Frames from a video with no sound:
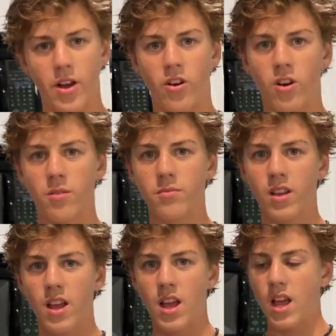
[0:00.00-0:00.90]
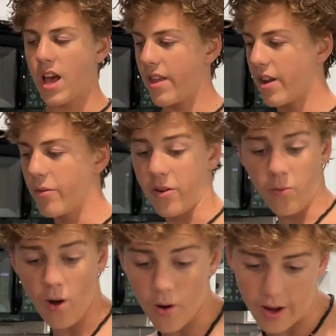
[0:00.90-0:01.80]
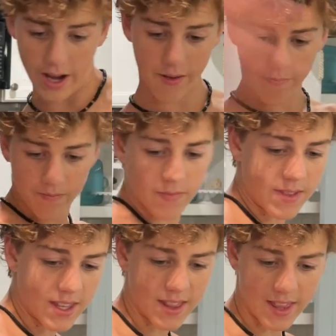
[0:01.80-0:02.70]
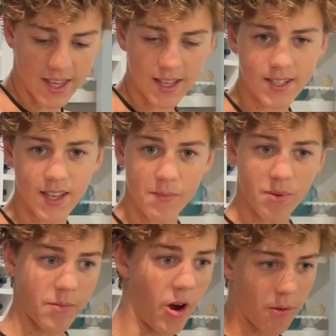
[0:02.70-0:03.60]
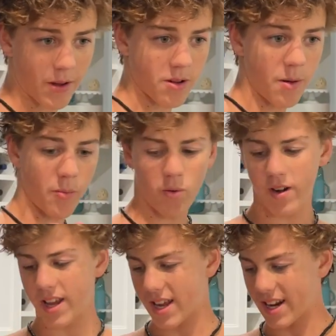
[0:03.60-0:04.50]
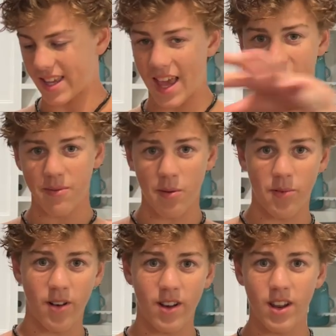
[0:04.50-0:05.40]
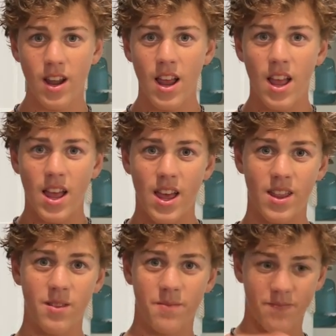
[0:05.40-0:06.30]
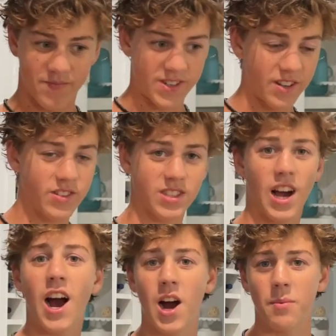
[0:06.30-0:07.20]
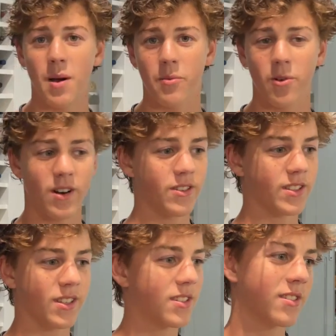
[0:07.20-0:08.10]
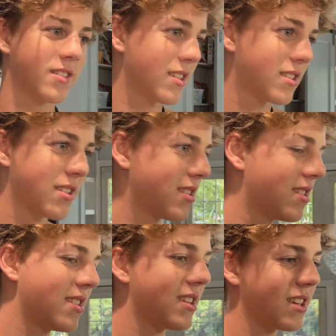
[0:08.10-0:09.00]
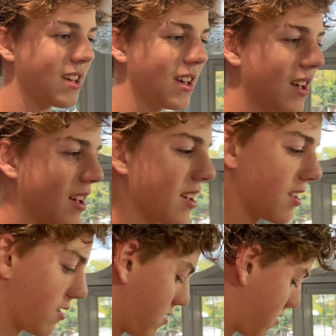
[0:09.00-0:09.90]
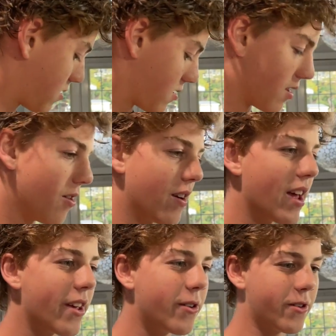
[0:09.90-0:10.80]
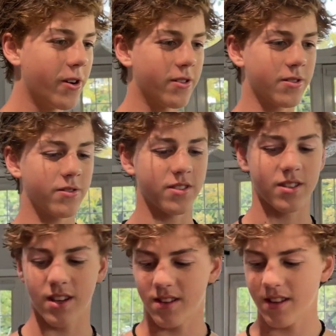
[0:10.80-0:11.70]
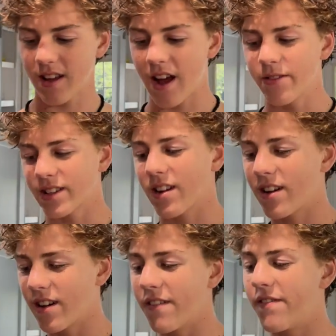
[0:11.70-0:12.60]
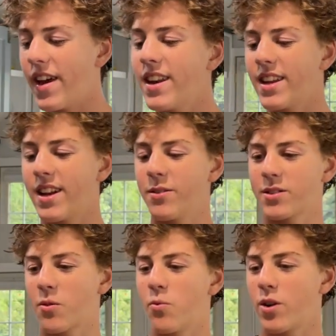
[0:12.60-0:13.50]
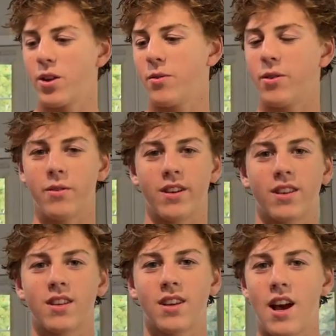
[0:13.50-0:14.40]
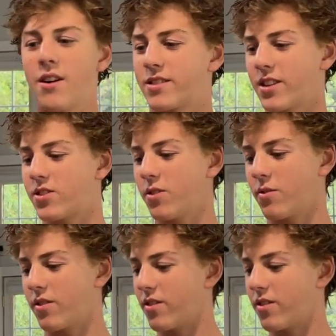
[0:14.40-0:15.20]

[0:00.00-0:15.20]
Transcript: arm, and I went whoa, and I did this and put my arm back on my board and it kind of came up on, oh. and jellyfish got on my board. And ah, like, you're like ew, gross. No, not ew, gross. I was just like, I was like, get up. He was mad. like, what are you doing? What are you, why are you on like, my board?